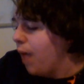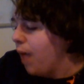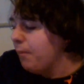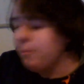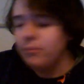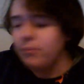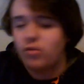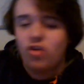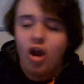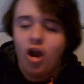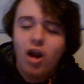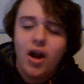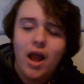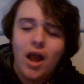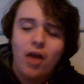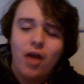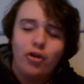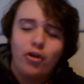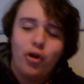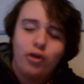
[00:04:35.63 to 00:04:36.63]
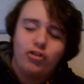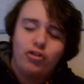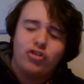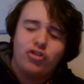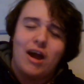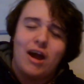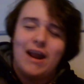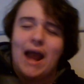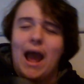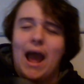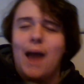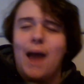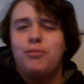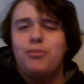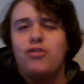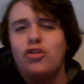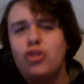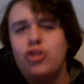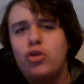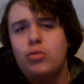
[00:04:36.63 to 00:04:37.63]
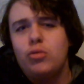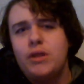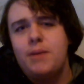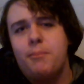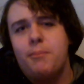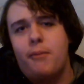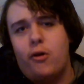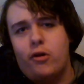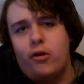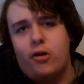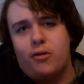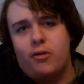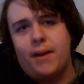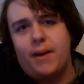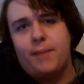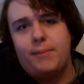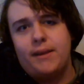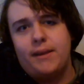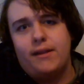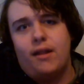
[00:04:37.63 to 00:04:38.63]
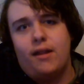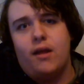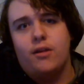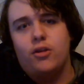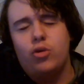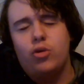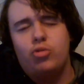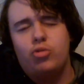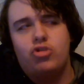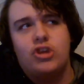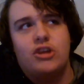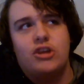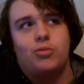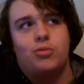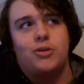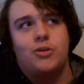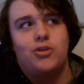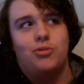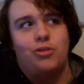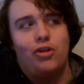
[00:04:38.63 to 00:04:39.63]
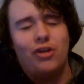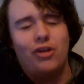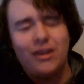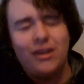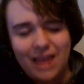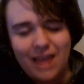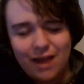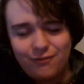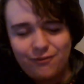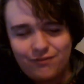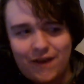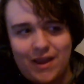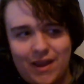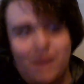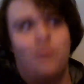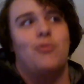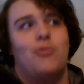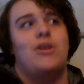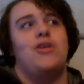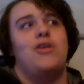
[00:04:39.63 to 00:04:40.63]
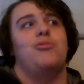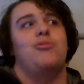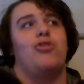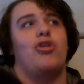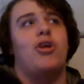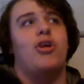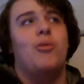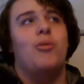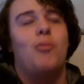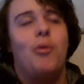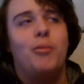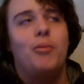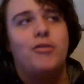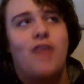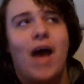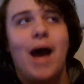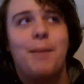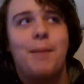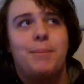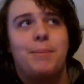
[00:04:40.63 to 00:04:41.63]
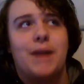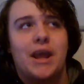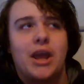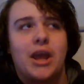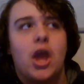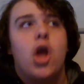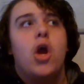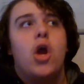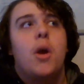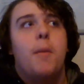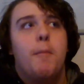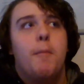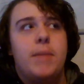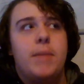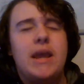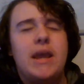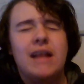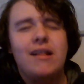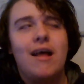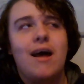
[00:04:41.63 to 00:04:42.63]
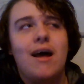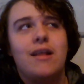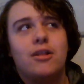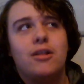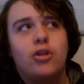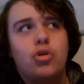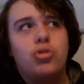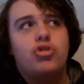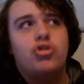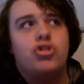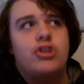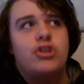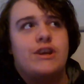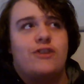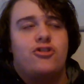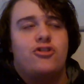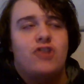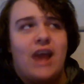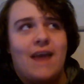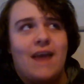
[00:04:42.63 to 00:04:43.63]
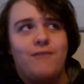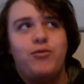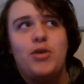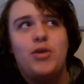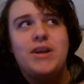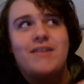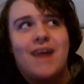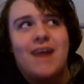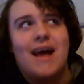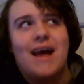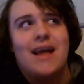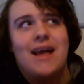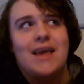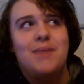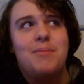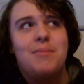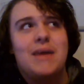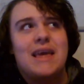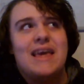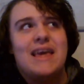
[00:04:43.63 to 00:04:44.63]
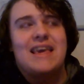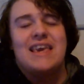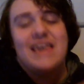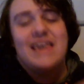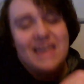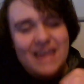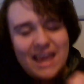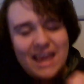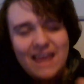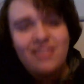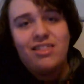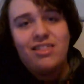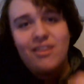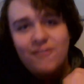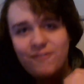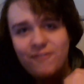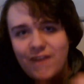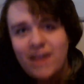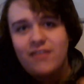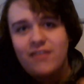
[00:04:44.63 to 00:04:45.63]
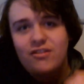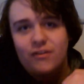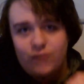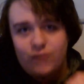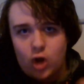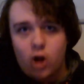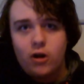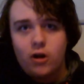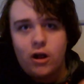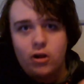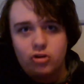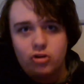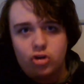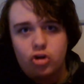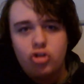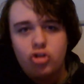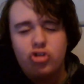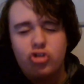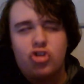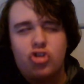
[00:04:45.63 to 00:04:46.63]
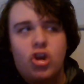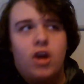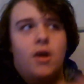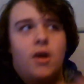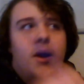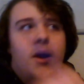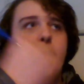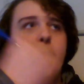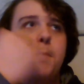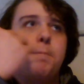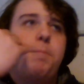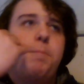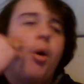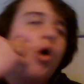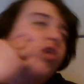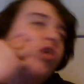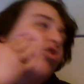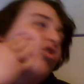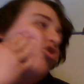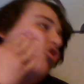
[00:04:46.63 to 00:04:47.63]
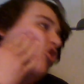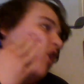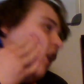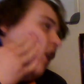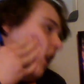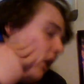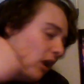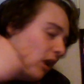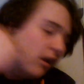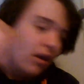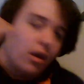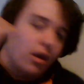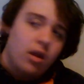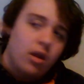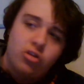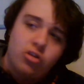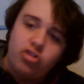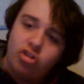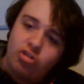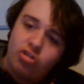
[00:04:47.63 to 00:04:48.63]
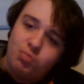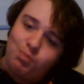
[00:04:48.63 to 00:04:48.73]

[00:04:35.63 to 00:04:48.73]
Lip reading: Darnell Nurse got absolutely murdered by Milan Lucic. When you look at that fight, when you look at what was happening, Milan Lucic, every time he hit the face of Darnell Nurse, pushed it in. Just